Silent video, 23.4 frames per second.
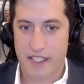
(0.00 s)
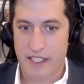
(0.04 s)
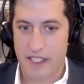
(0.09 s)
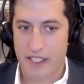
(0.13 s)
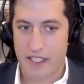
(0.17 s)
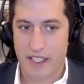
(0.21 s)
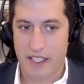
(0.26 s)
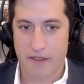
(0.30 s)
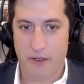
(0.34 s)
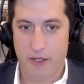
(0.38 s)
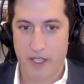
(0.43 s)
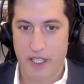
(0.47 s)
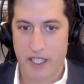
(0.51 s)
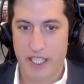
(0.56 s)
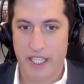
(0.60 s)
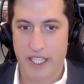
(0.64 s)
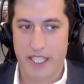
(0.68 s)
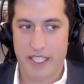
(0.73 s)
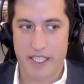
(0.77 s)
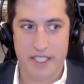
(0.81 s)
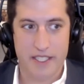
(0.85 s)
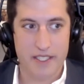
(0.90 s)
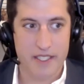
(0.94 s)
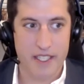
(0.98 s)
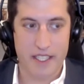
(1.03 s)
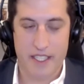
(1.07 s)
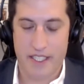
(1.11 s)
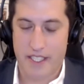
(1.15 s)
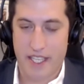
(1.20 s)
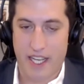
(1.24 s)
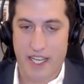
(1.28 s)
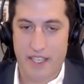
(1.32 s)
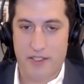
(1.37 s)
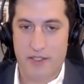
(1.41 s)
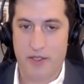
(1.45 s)
It really is
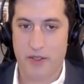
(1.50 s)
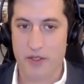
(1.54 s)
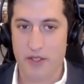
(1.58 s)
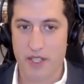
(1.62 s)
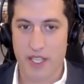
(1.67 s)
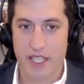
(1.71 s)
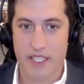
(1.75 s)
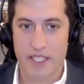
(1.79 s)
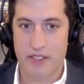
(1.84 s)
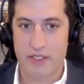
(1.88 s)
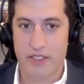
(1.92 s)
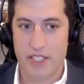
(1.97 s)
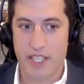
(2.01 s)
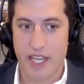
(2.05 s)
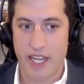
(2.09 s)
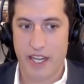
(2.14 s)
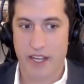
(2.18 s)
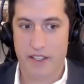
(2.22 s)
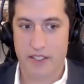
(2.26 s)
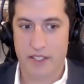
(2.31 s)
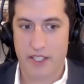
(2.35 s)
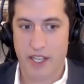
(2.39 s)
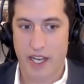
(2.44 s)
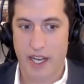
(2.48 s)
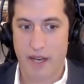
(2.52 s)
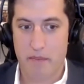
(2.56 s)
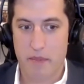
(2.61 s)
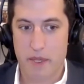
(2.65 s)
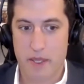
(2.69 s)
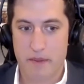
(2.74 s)
essential that you stay on top.